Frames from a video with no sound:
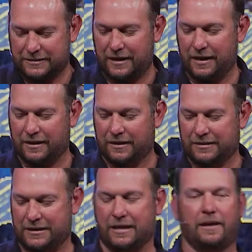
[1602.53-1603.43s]

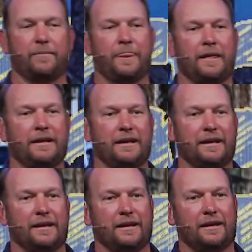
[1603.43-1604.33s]
take time.
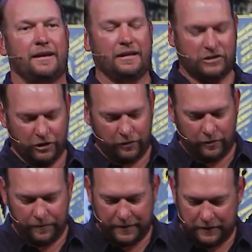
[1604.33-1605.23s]
And
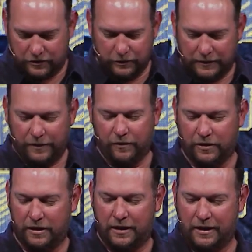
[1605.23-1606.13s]
so, as you leave
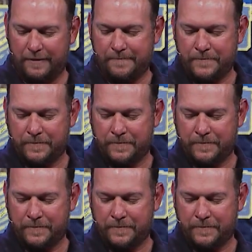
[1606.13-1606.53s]
here today,